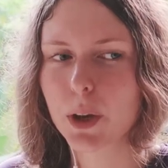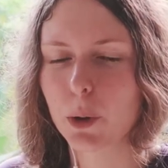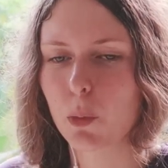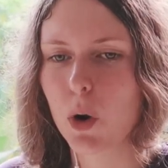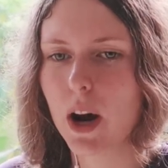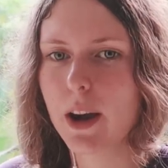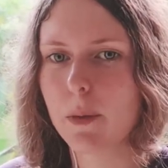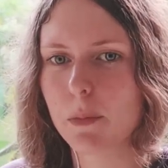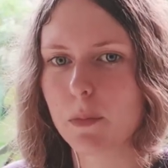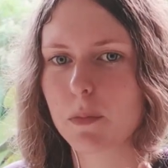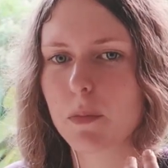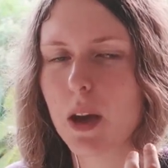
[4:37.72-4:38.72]
and why
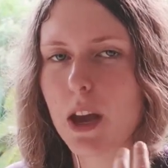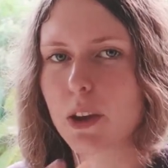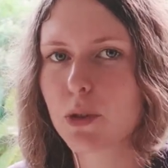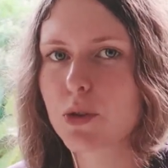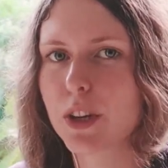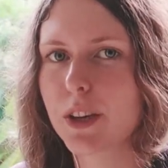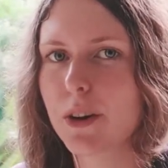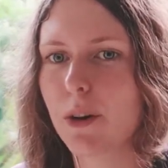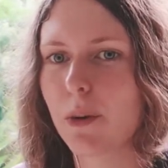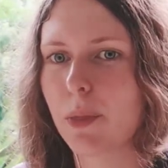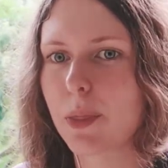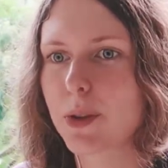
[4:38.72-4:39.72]
I'm angry
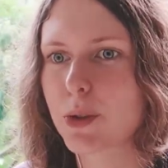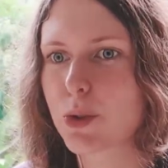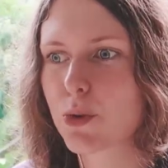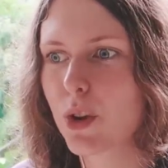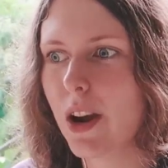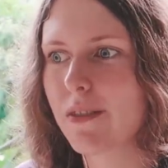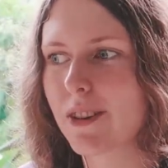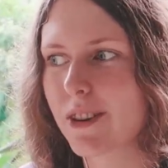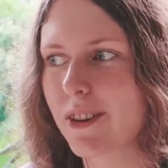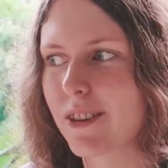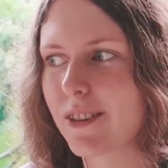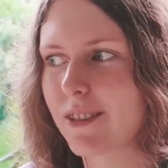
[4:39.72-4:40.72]
on this
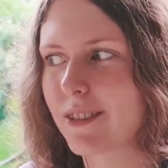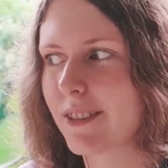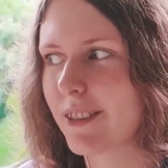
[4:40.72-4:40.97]
driver,